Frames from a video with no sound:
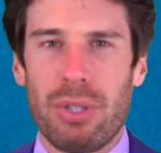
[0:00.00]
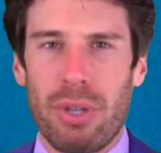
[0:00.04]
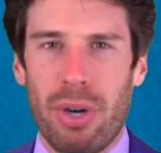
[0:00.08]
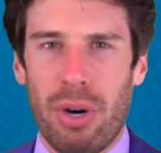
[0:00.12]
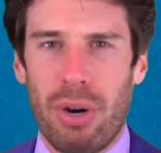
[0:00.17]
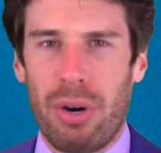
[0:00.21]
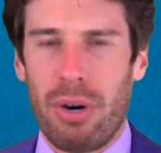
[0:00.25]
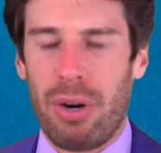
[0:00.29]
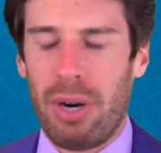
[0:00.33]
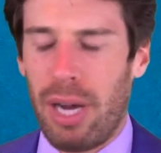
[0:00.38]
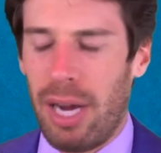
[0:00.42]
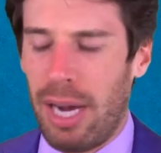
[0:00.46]
is
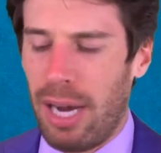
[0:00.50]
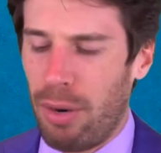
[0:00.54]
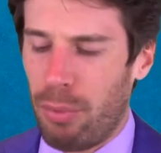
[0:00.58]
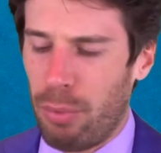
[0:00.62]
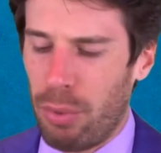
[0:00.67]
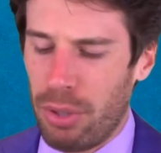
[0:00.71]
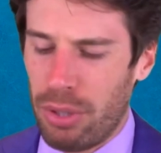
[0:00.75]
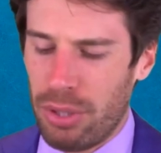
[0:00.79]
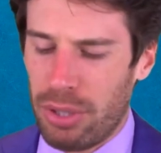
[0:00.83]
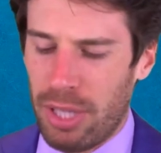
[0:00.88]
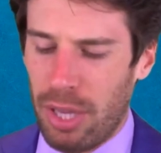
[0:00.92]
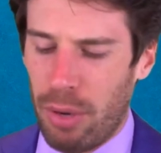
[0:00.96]
our uh,
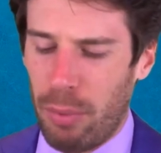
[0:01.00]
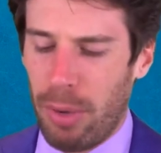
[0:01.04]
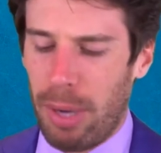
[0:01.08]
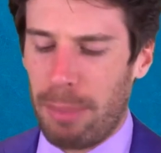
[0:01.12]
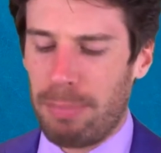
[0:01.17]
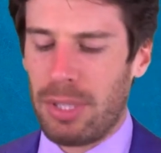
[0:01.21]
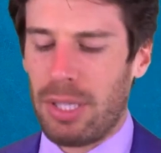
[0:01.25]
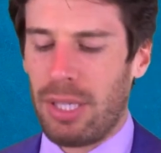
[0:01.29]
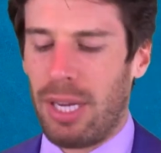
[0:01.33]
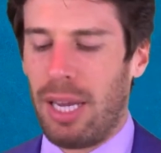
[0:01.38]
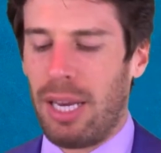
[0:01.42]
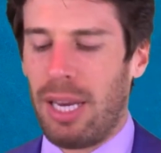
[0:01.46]
real estate
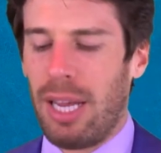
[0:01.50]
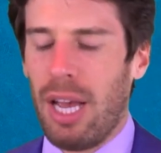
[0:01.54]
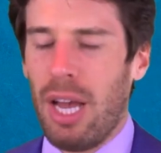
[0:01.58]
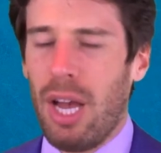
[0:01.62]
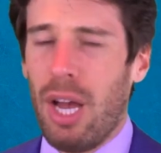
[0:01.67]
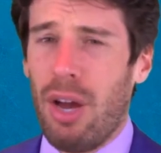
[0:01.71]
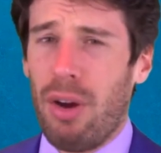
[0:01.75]
website